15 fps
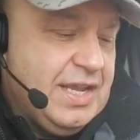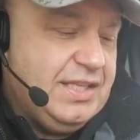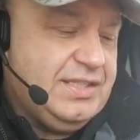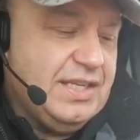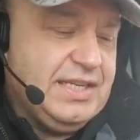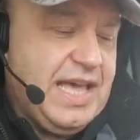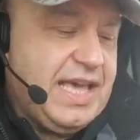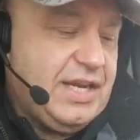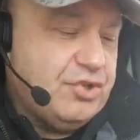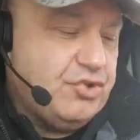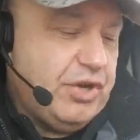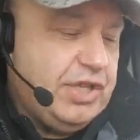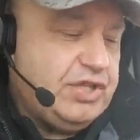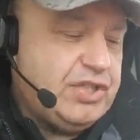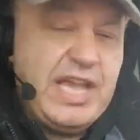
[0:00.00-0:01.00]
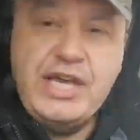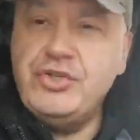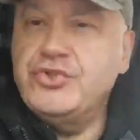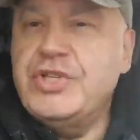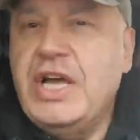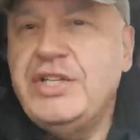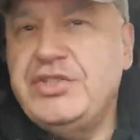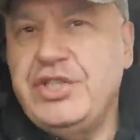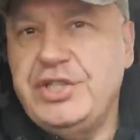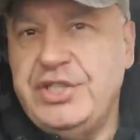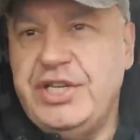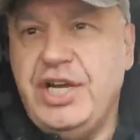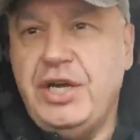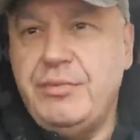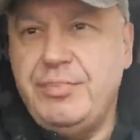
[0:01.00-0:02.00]
It's a lot of great channels out there
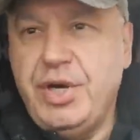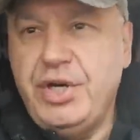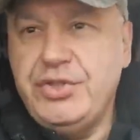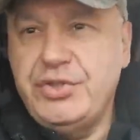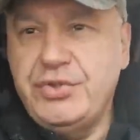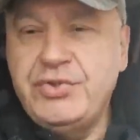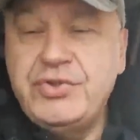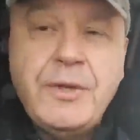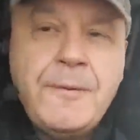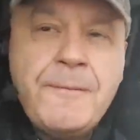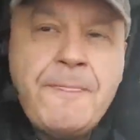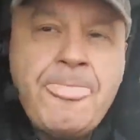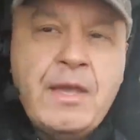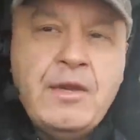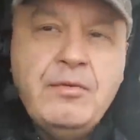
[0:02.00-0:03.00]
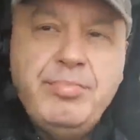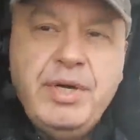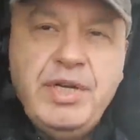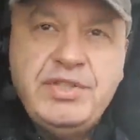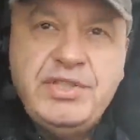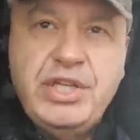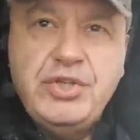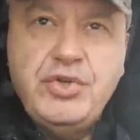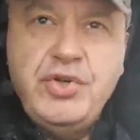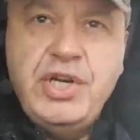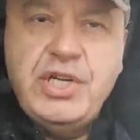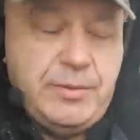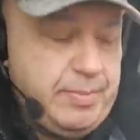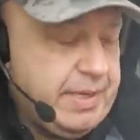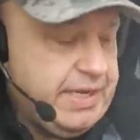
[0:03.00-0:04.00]
to help others, but they don't
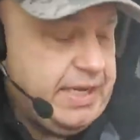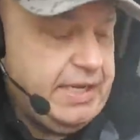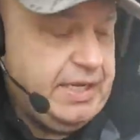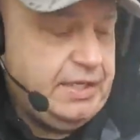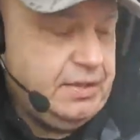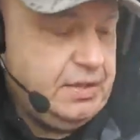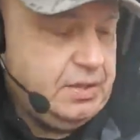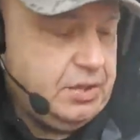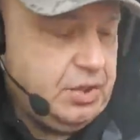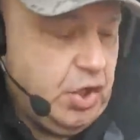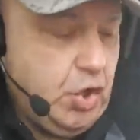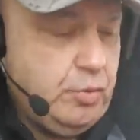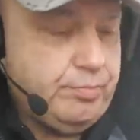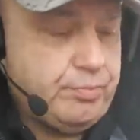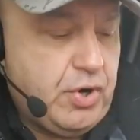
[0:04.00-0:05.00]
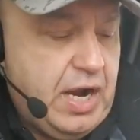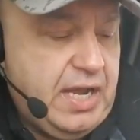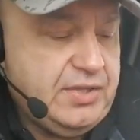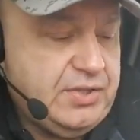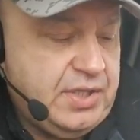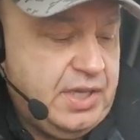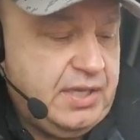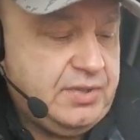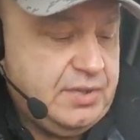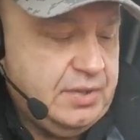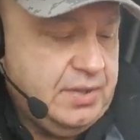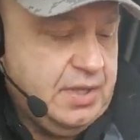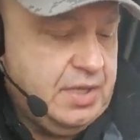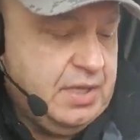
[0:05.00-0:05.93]
explain the whole process.